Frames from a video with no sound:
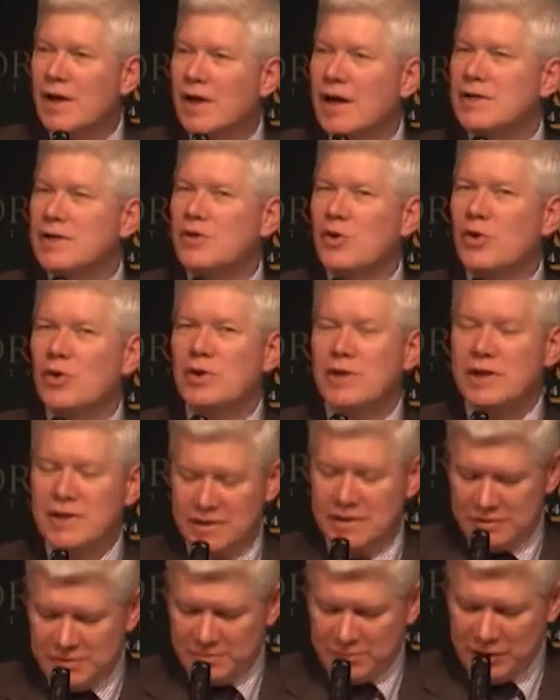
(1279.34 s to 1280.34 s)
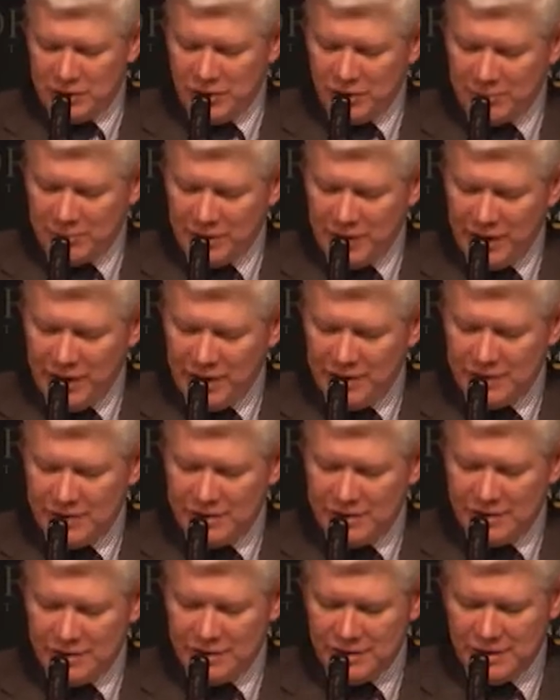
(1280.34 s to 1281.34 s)
and only to be
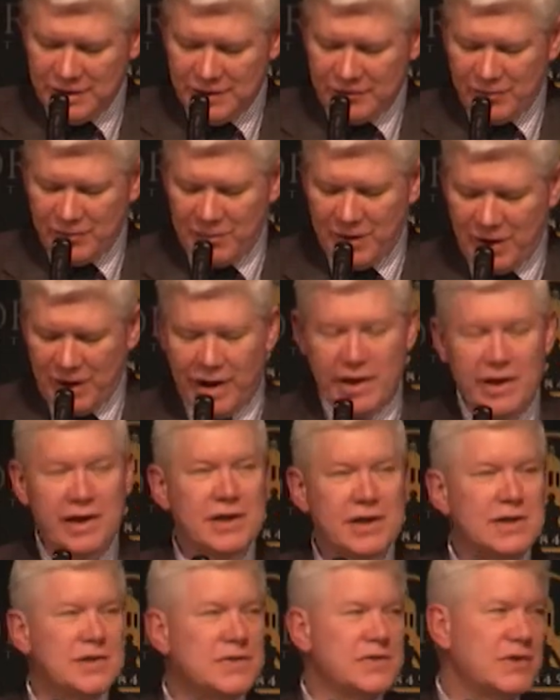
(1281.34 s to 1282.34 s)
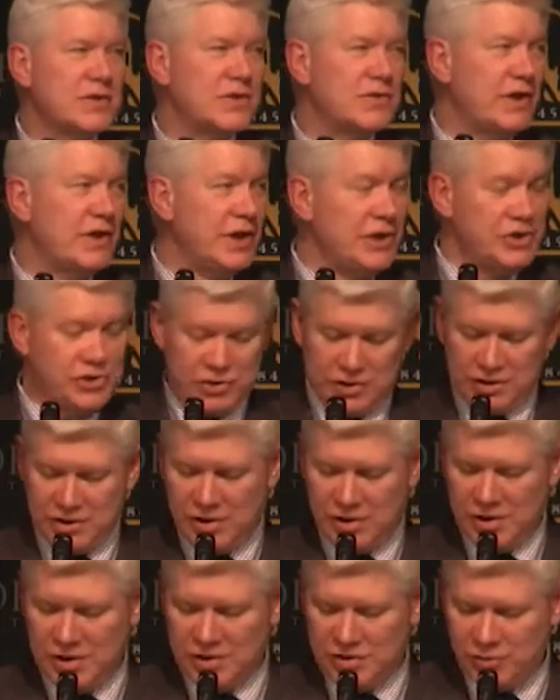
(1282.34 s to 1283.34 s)
comprehended from the higher consideration
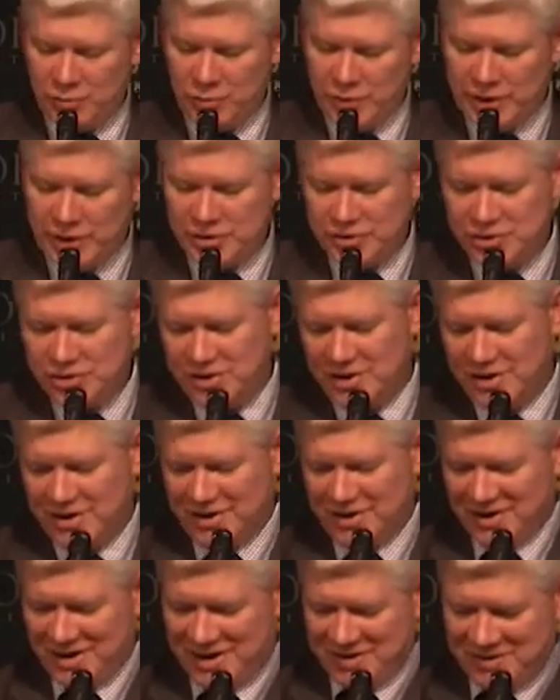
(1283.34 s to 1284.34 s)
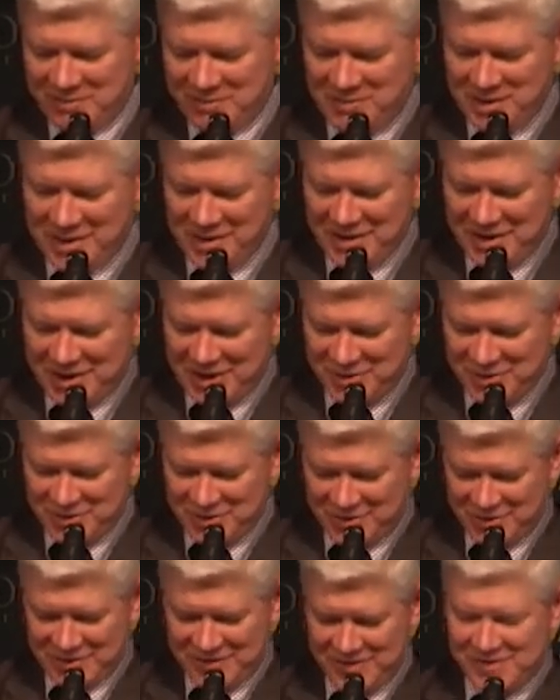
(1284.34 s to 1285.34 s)
to which, as a mere
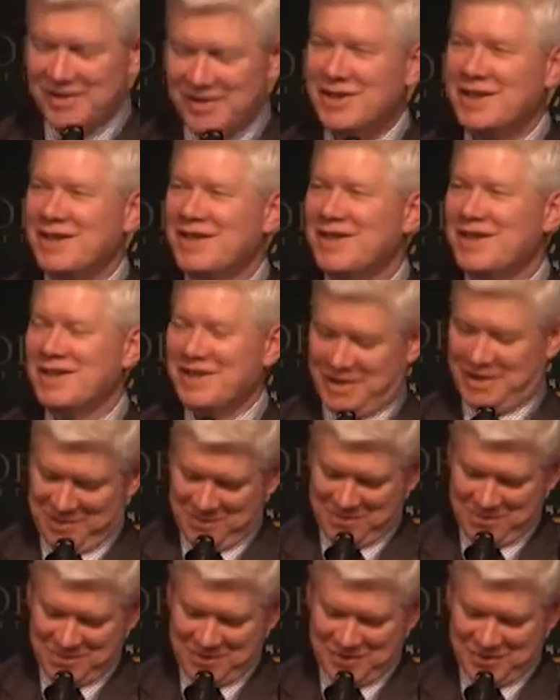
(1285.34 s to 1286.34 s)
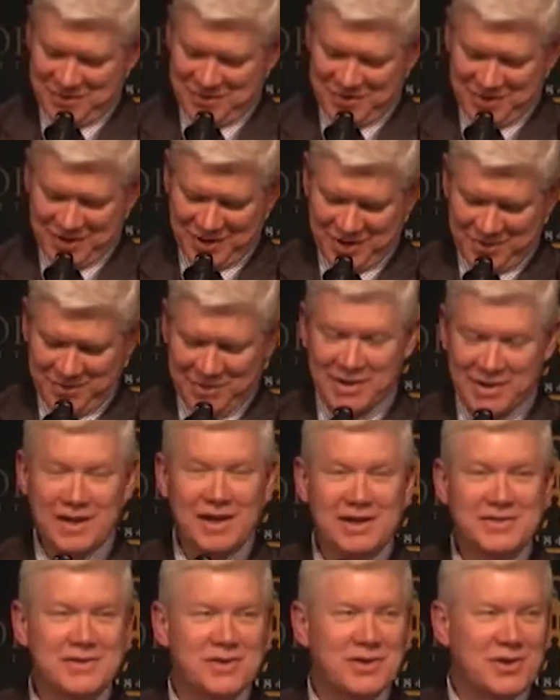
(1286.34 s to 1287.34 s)
naturalist, Mr. Darwin
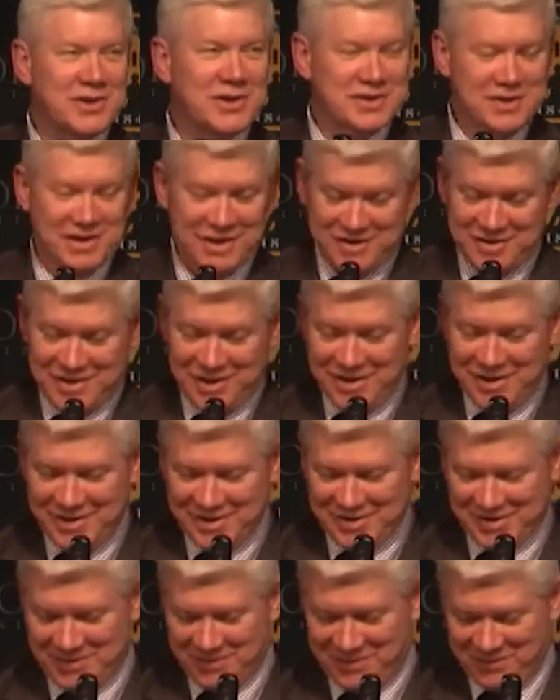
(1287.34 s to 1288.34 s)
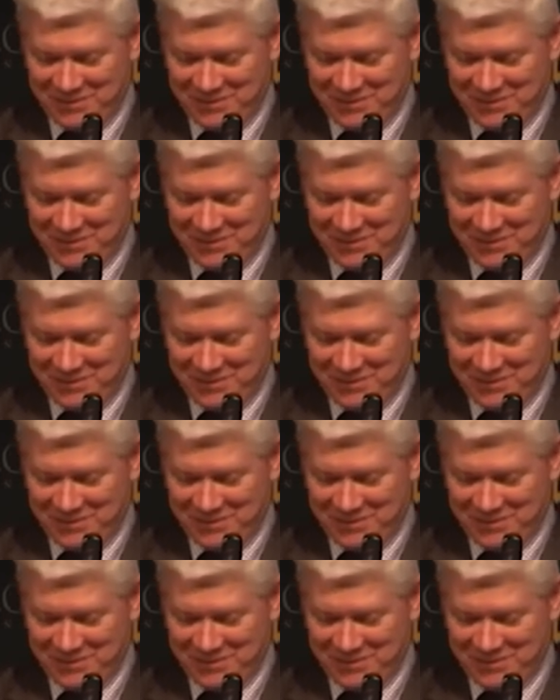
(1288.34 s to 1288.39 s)
has not attained.